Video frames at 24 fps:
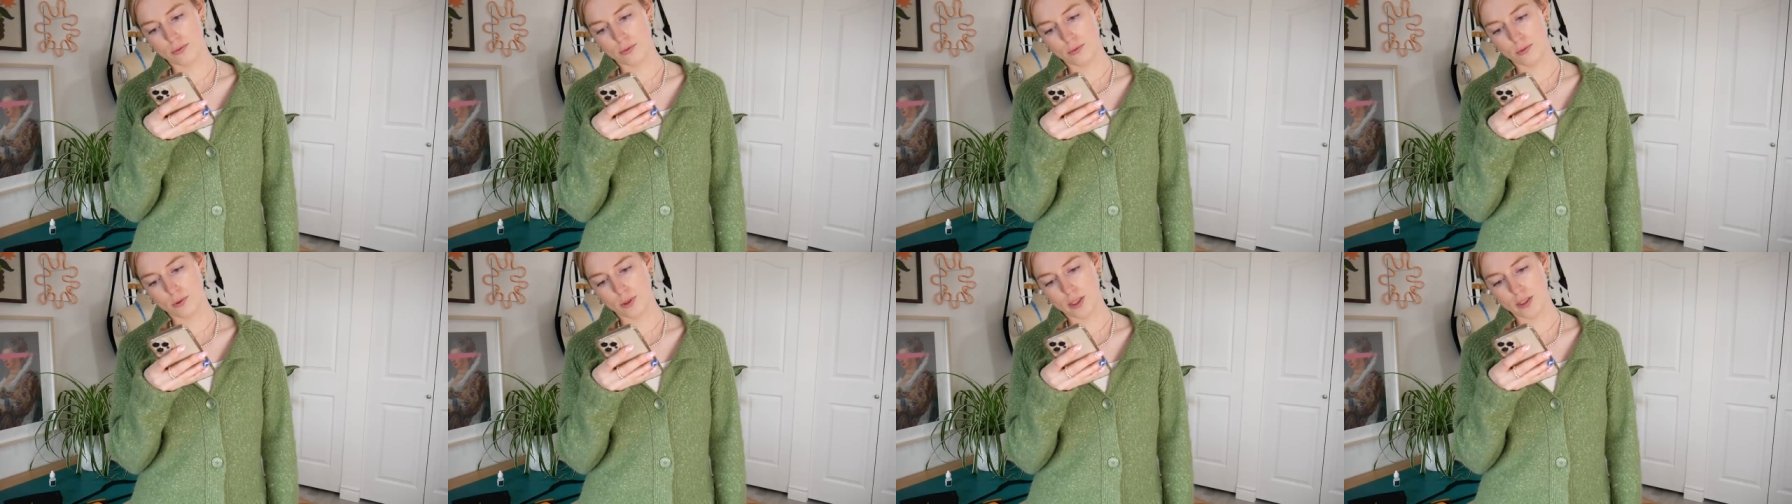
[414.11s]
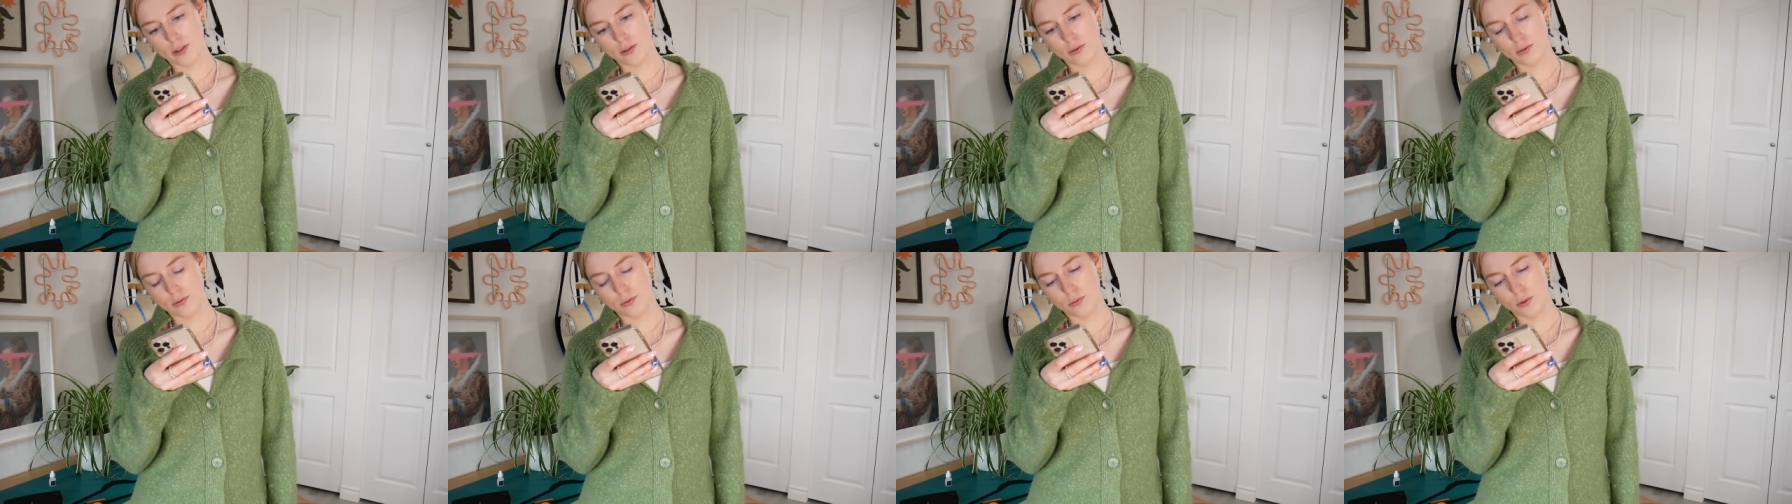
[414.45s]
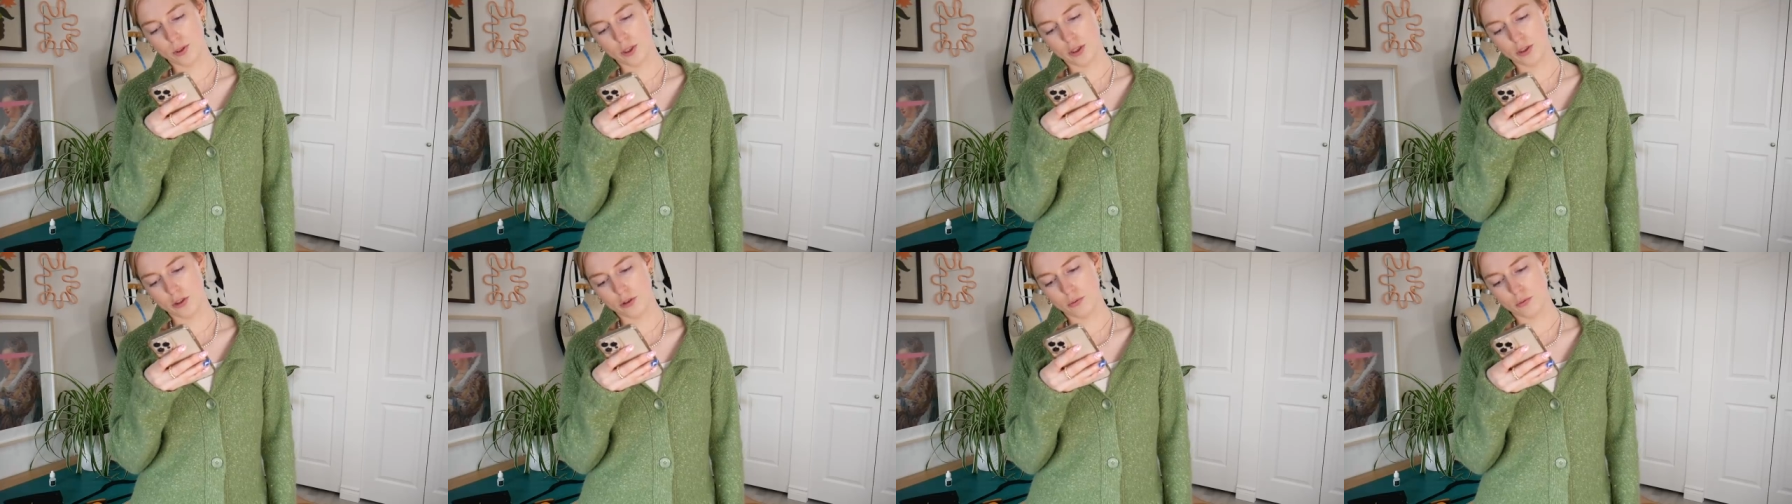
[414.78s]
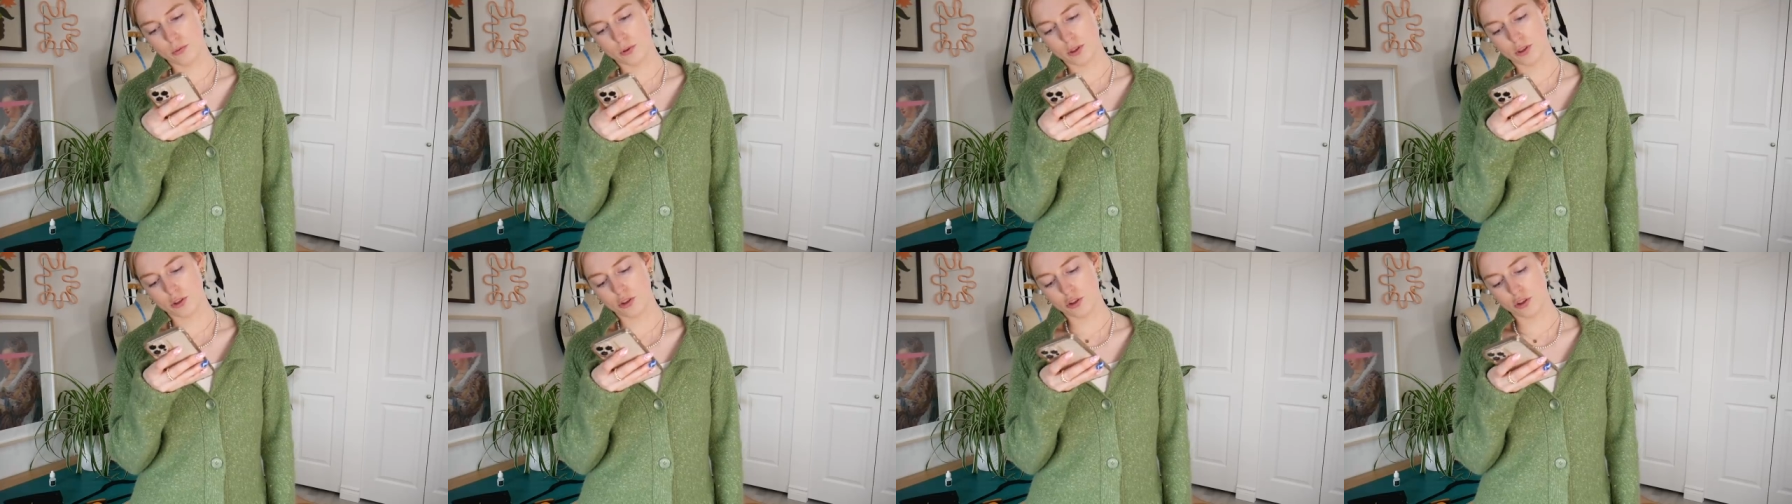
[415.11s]
Which, which
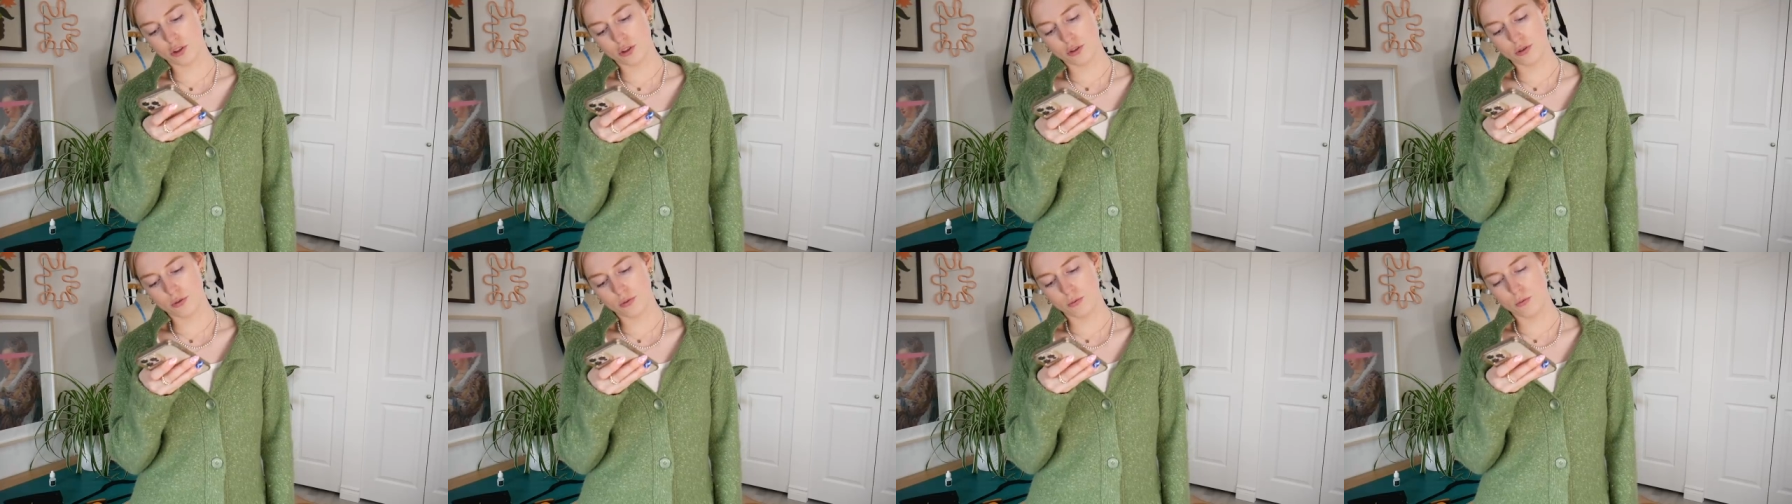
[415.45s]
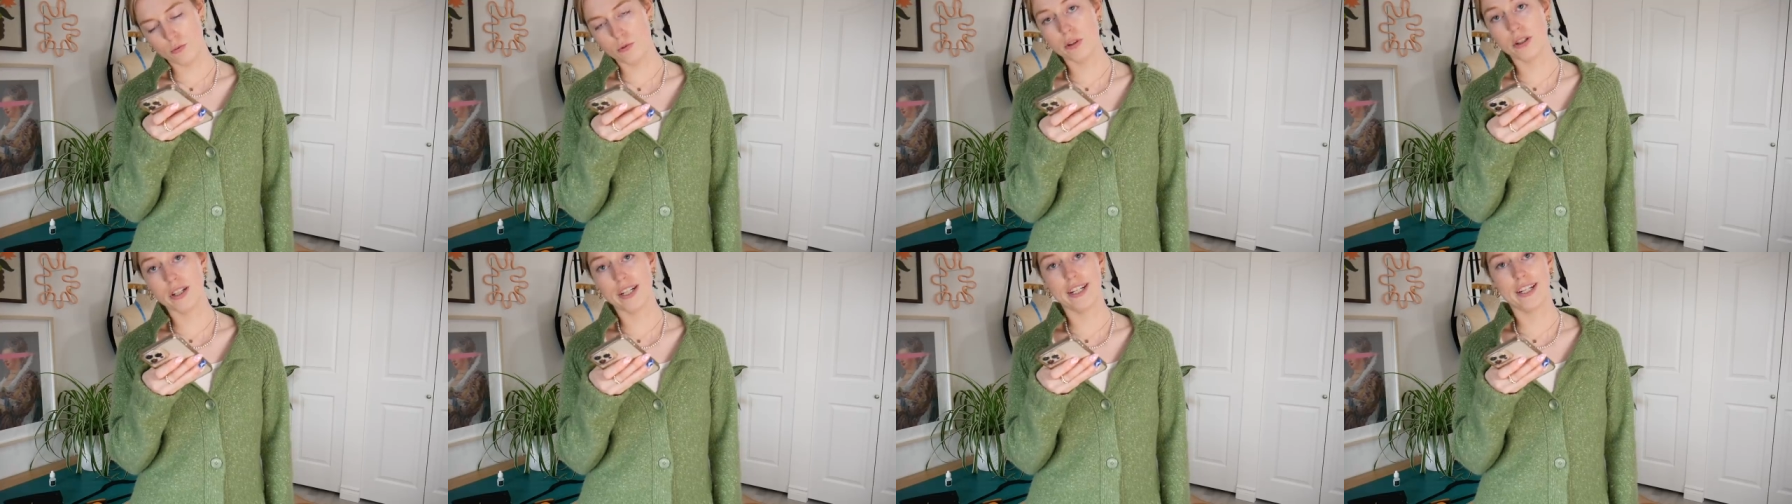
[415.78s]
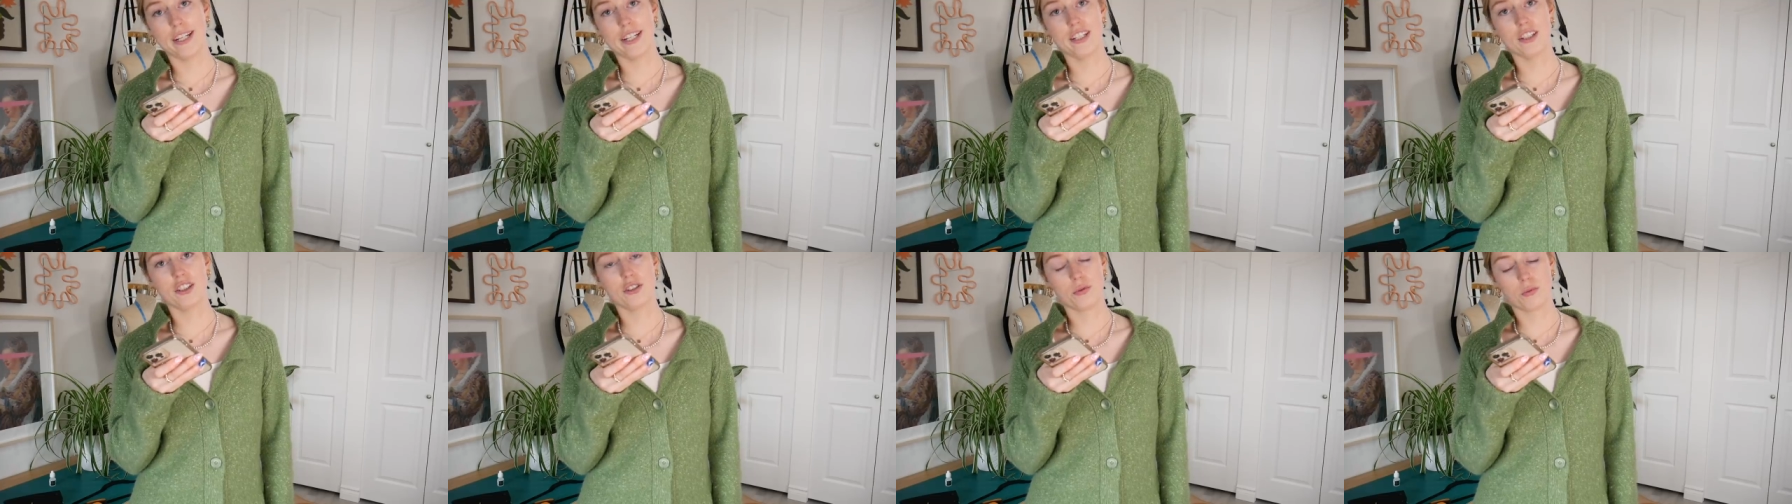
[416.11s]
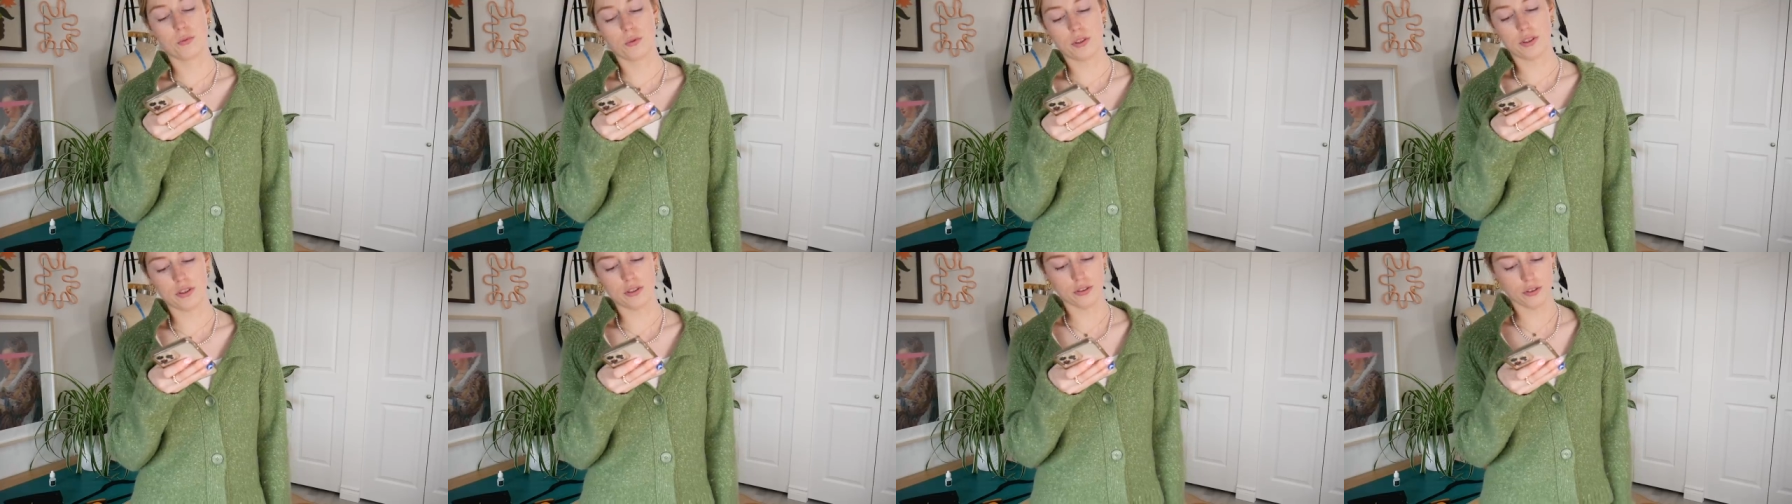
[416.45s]
one, Jenna? Which
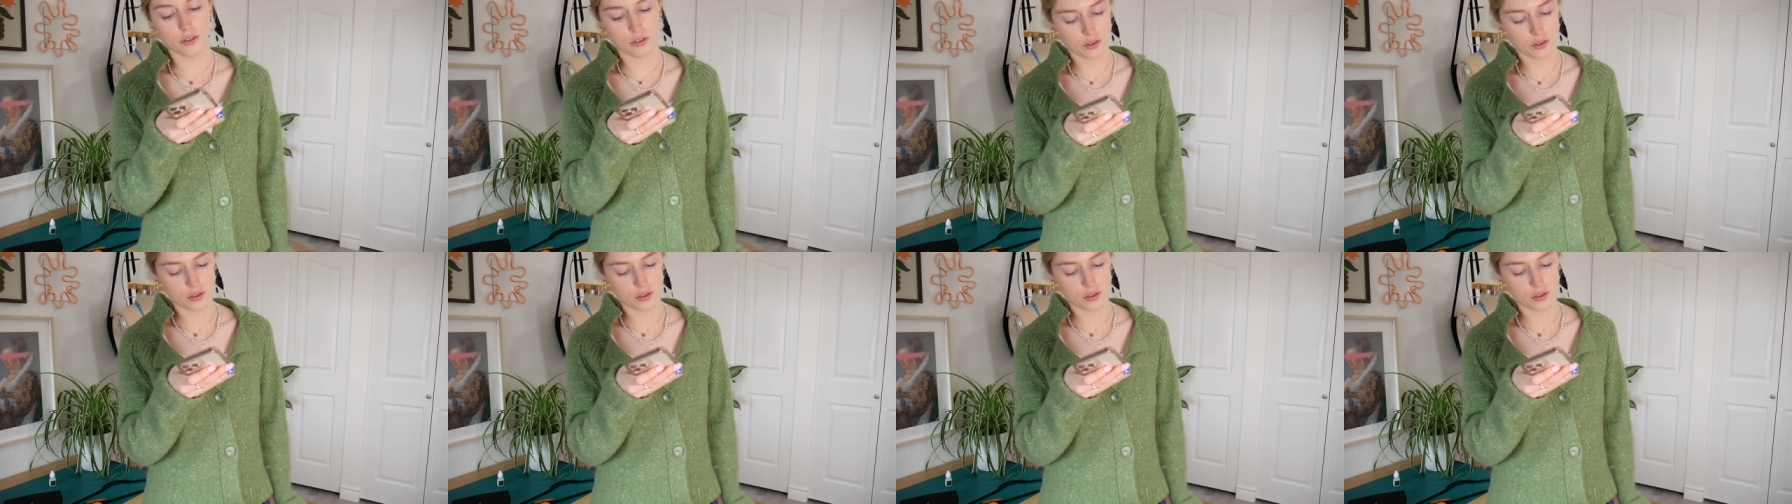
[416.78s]
one?